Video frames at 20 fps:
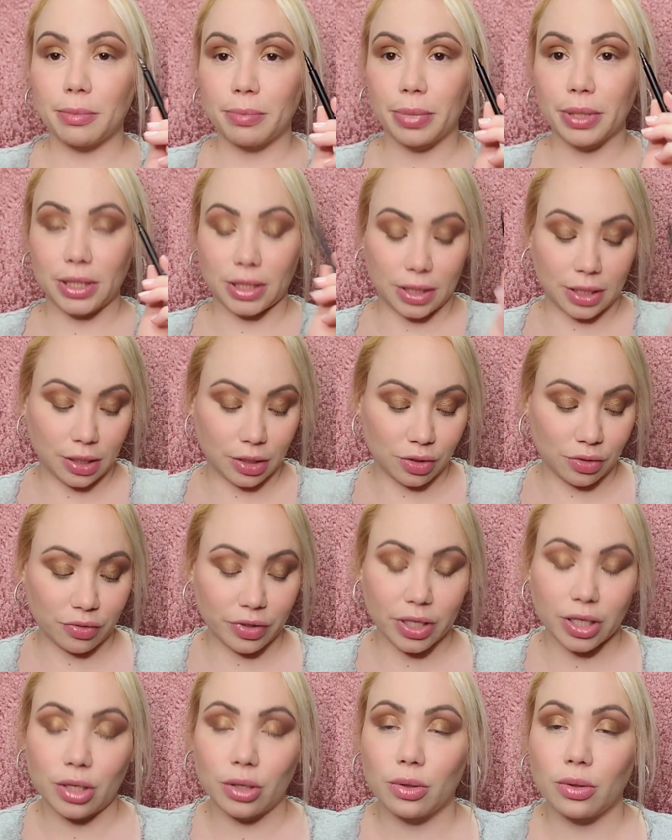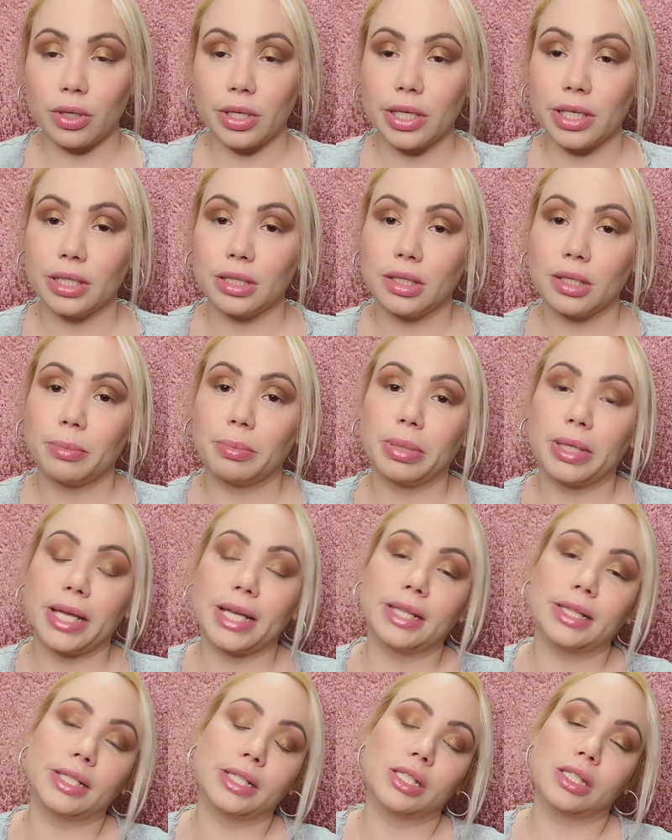to put this video in the
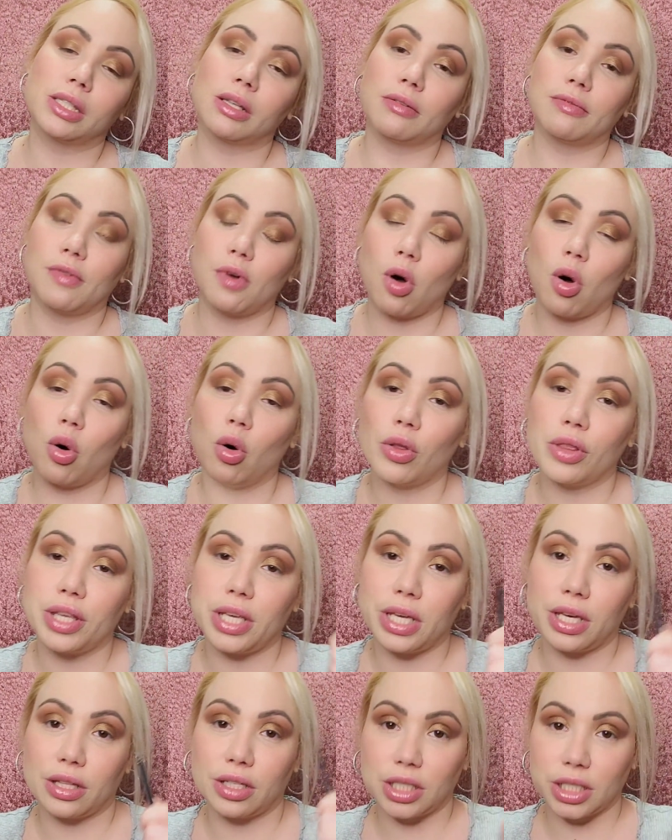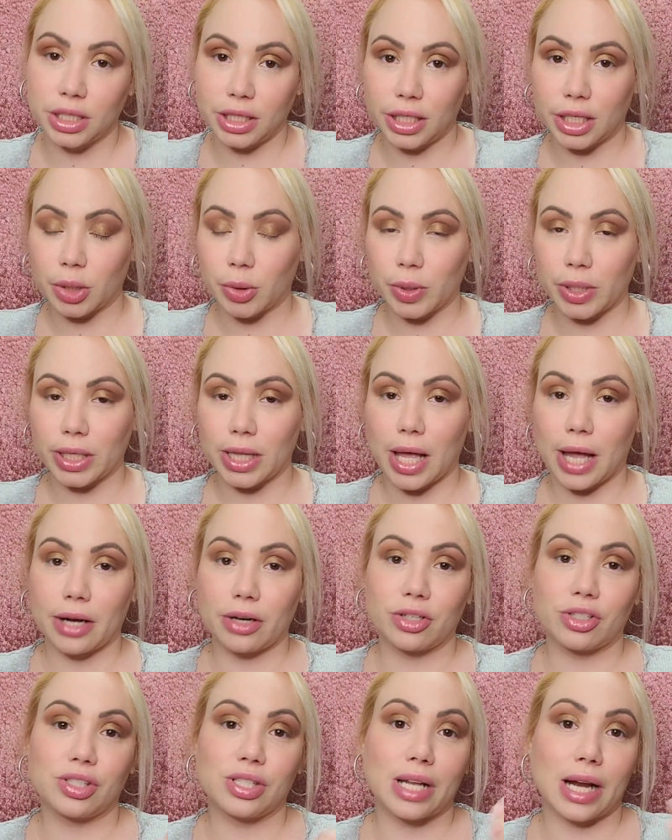playlist of all the other liquid
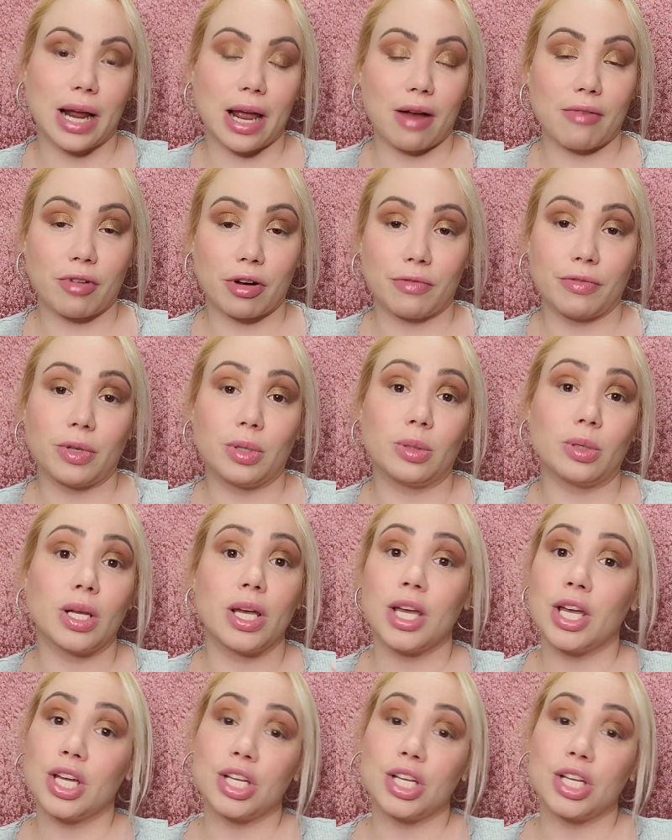liners that I have reviewed,